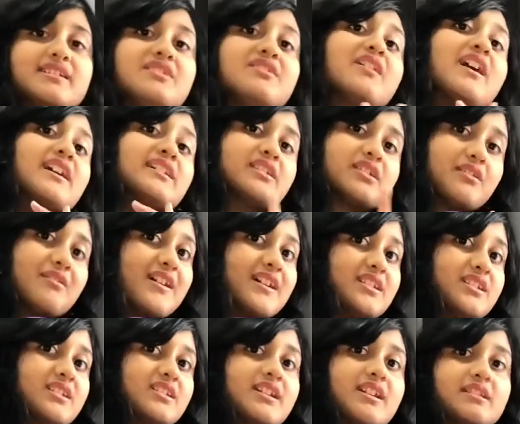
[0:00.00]
you guys a
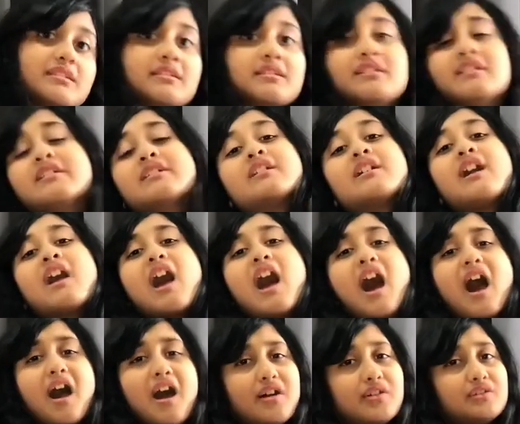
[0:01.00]
question.
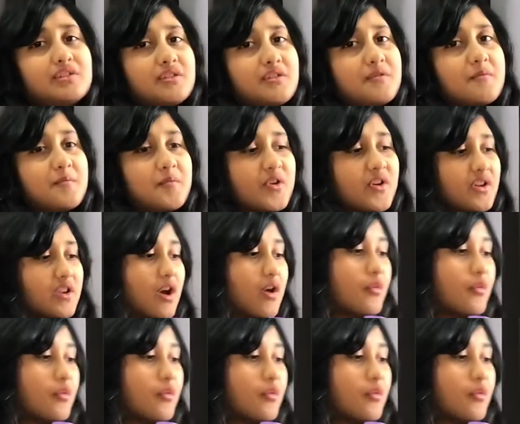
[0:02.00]
How do you put a